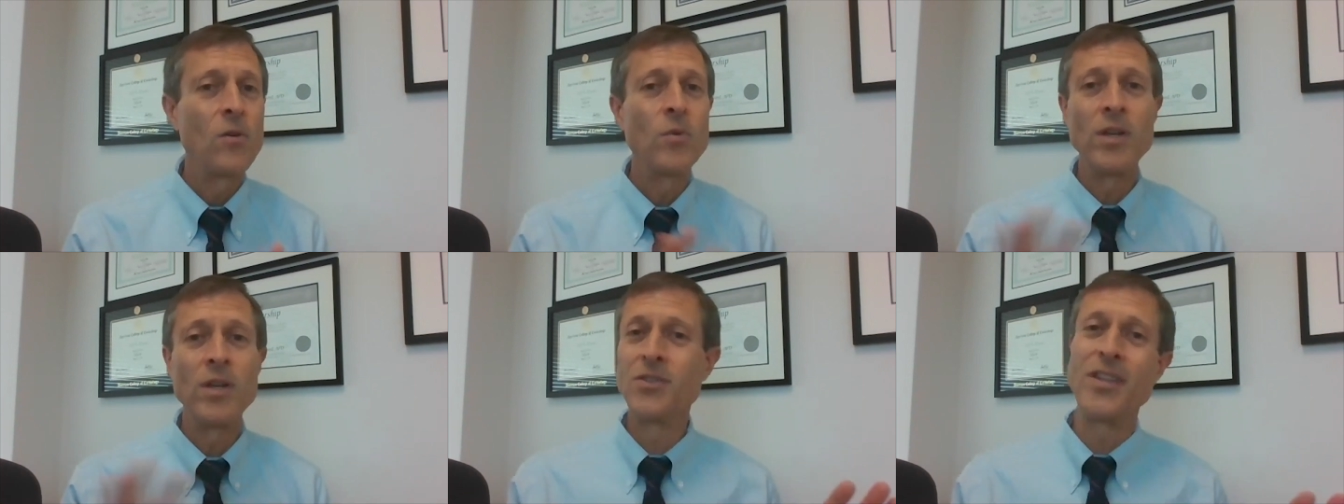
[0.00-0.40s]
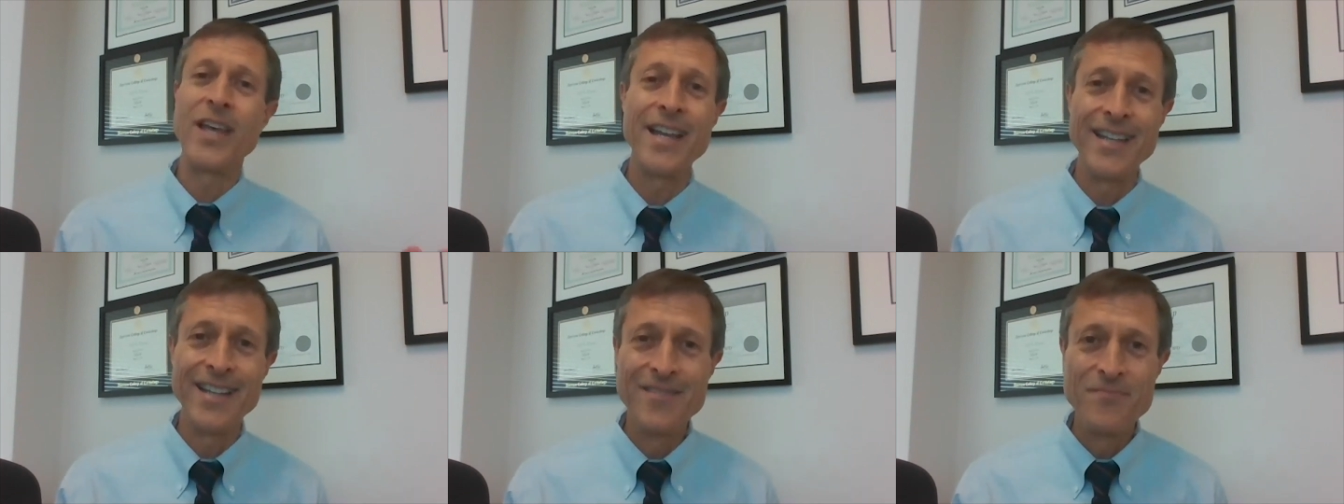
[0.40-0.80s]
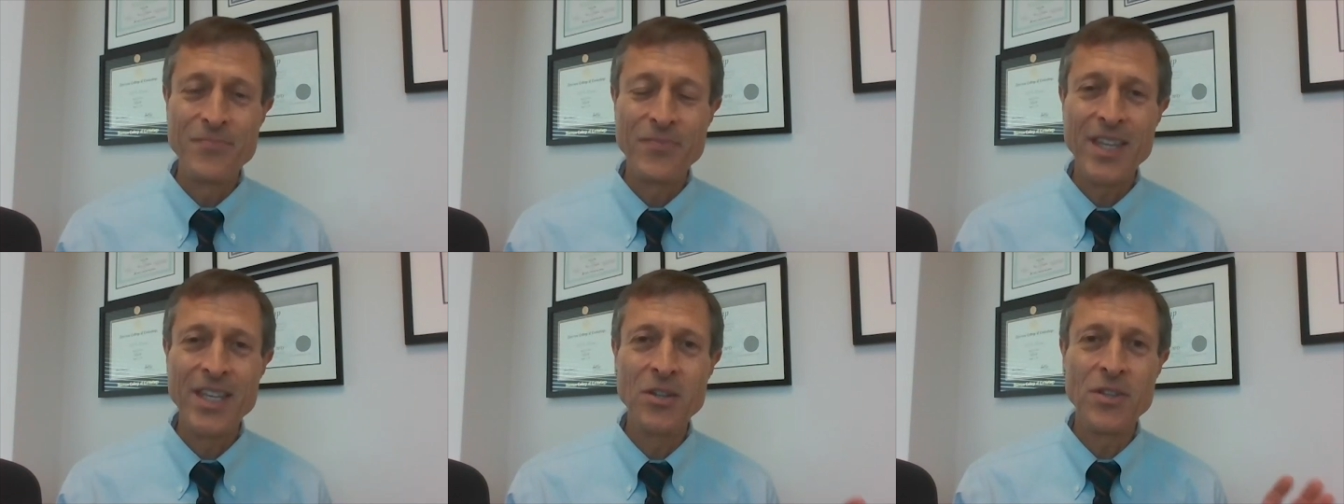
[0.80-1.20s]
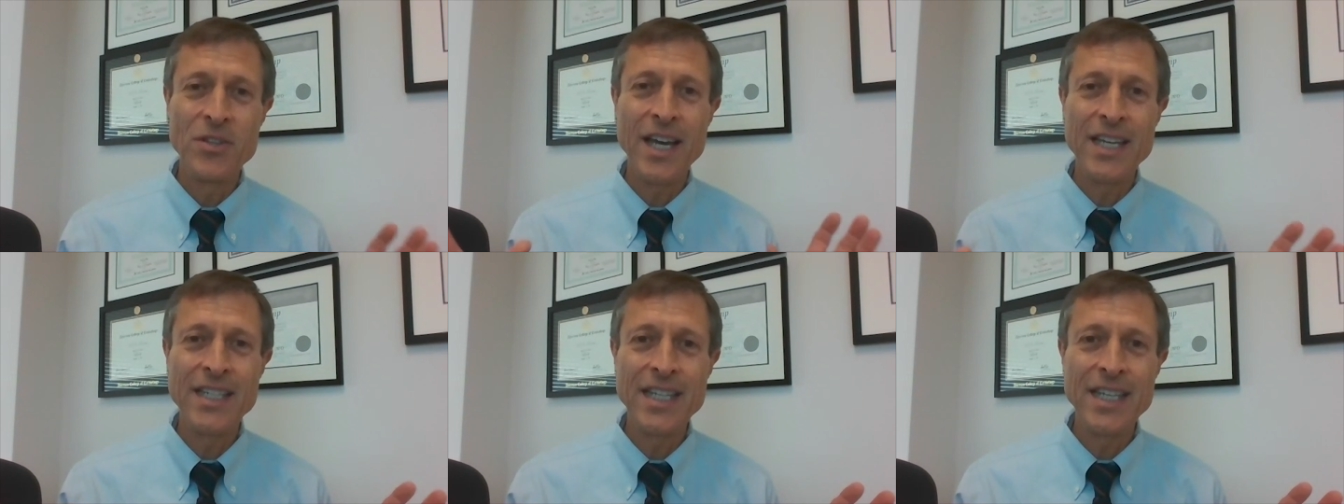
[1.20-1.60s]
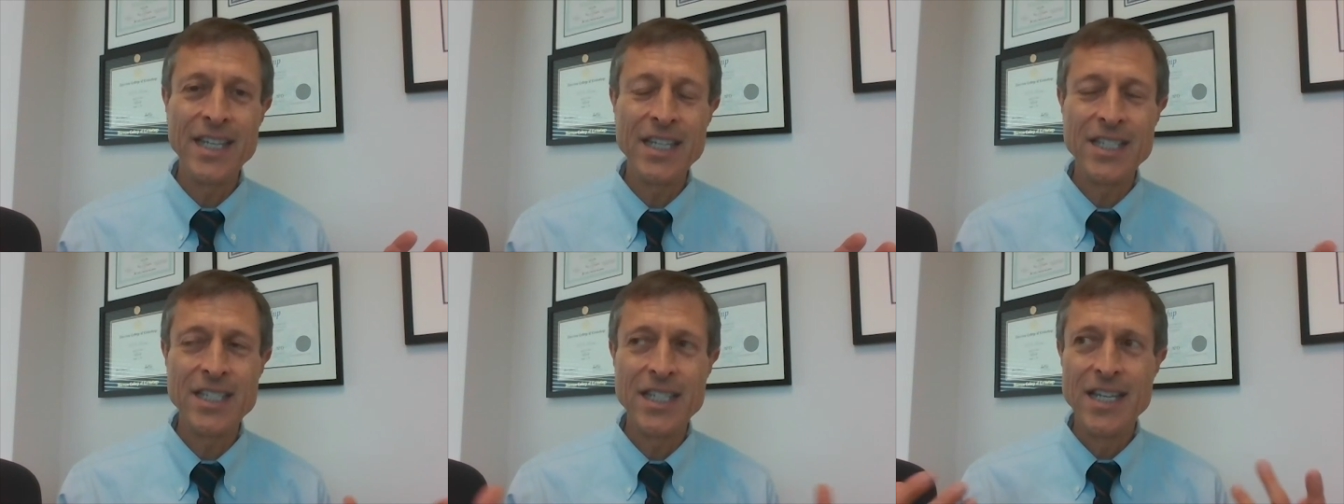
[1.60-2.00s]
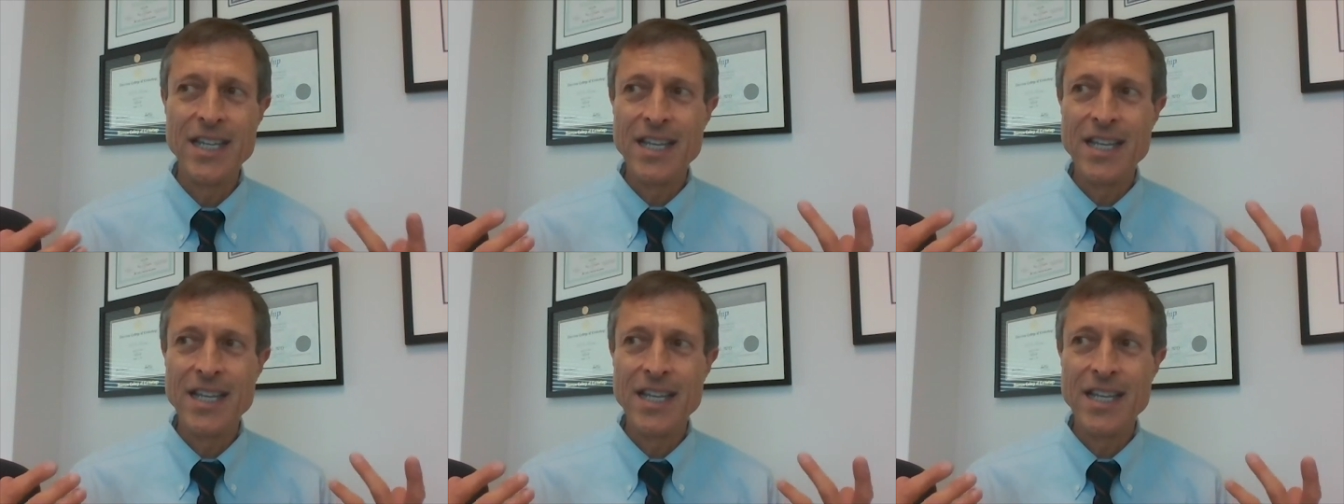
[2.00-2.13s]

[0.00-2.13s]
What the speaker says: We don't do that. The idea is